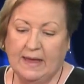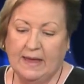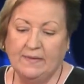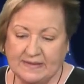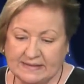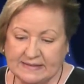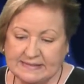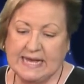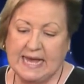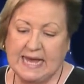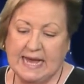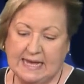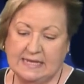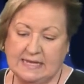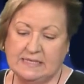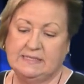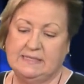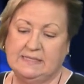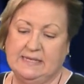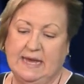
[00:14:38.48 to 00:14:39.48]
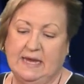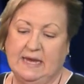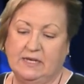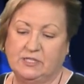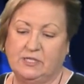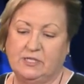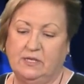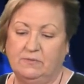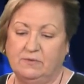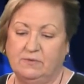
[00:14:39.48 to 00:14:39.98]
And this has
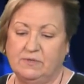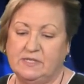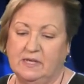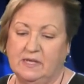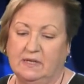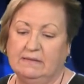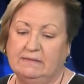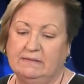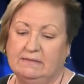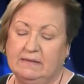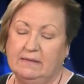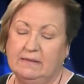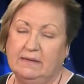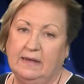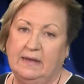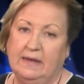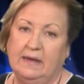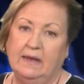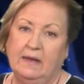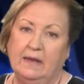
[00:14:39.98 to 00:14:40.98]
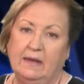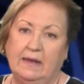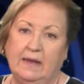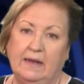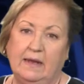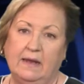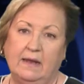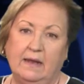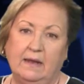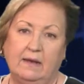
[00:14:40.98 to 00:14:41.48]
actually resulted in,
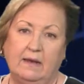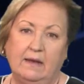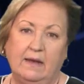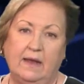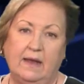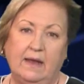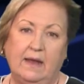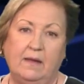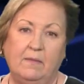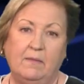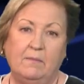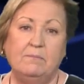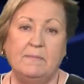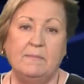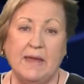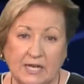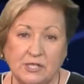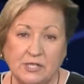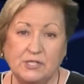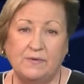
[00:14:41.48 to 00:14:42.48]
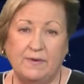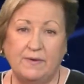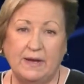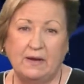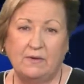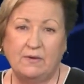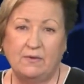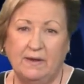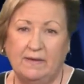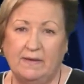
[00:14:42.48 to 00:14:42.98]
in a major
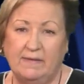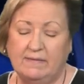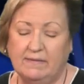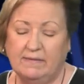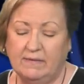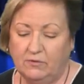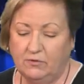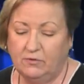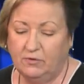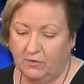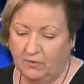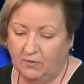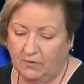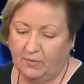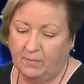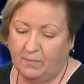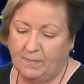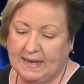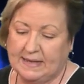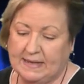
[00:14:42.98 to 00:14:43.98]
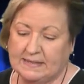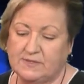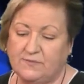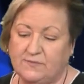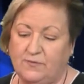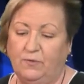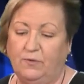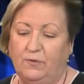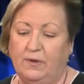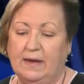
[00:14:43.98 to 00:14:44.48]
increase during the
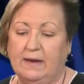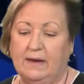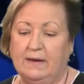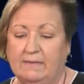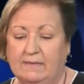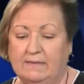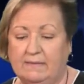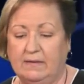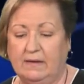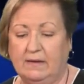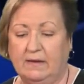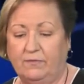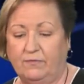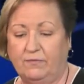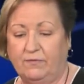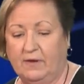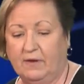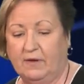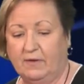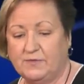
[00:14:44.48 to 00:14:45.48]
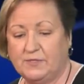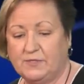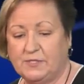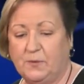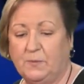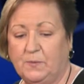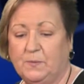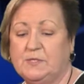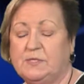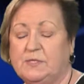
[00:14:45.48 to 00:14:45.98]
past few years of, of
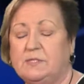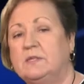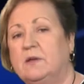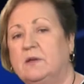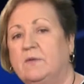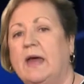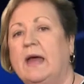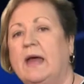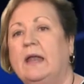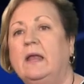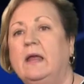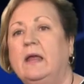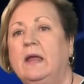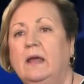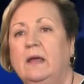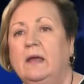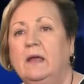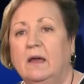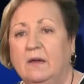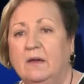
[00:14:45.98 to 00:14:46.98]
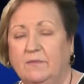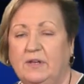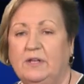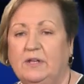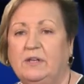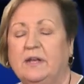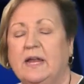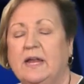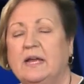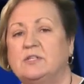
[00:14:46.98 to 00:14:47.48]
students, so that of
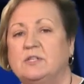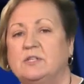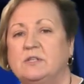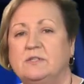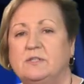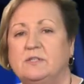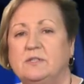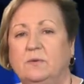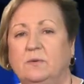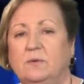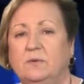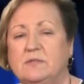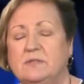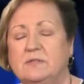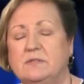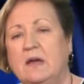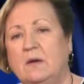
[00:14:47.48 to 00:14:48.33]
international students.